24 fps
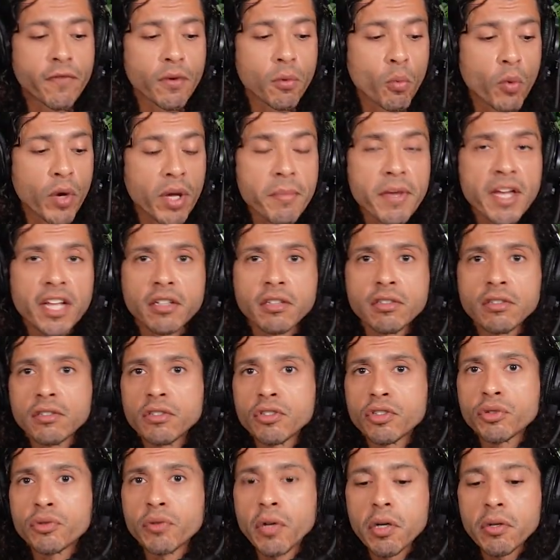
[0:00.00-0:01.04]
And for
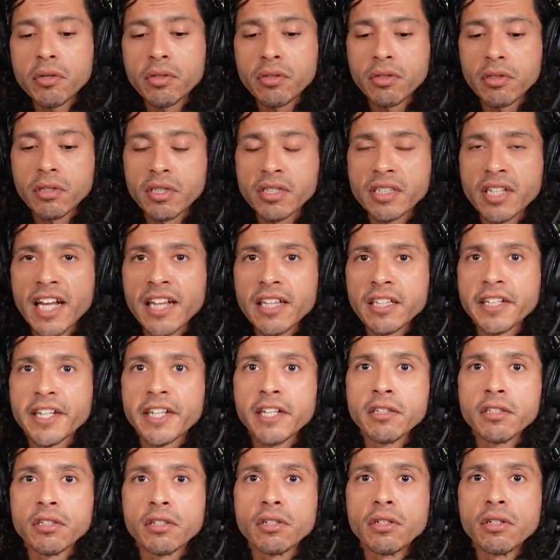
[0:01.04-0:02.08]
women, strokes are the
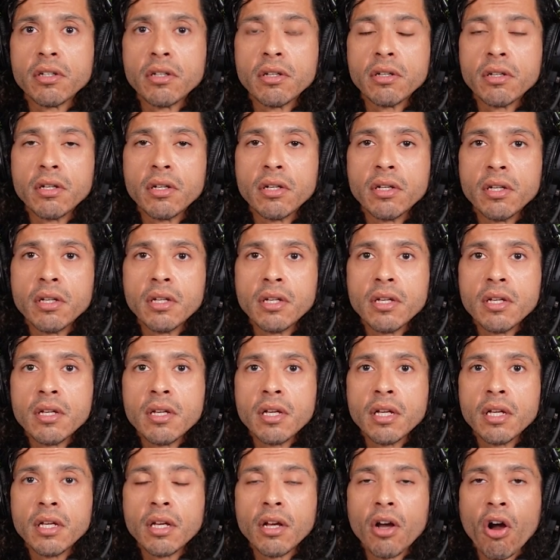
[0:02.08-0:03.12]
silent killer.
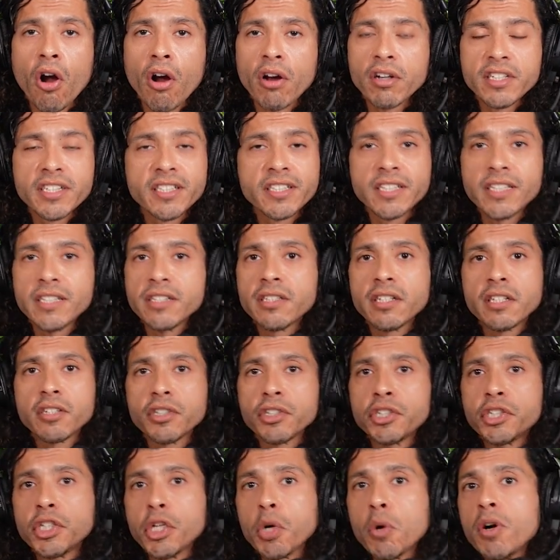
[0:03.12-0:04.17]
Heart
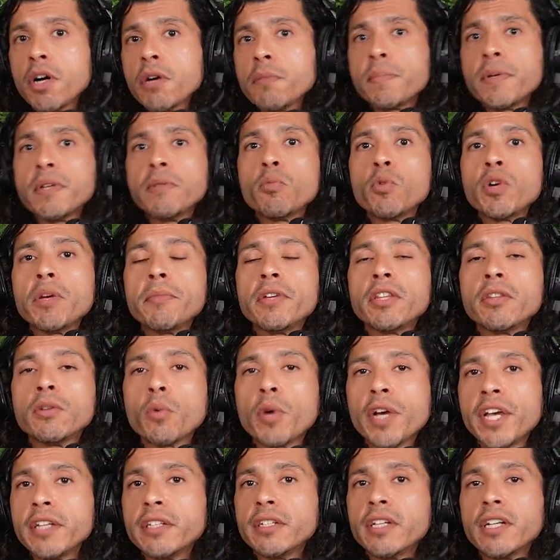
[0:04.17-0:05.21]
disease doesn't show up in
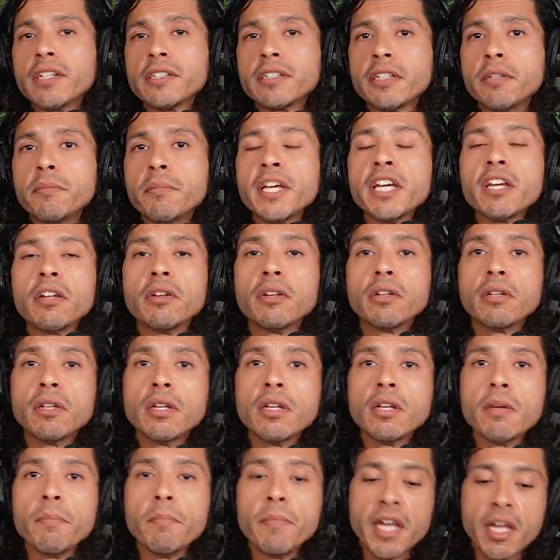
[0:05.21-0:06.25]
women the way it does in
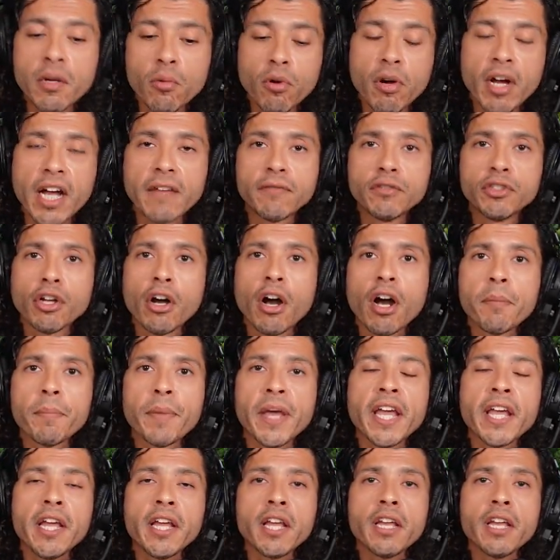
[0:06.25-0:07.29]
men. Men will have jaw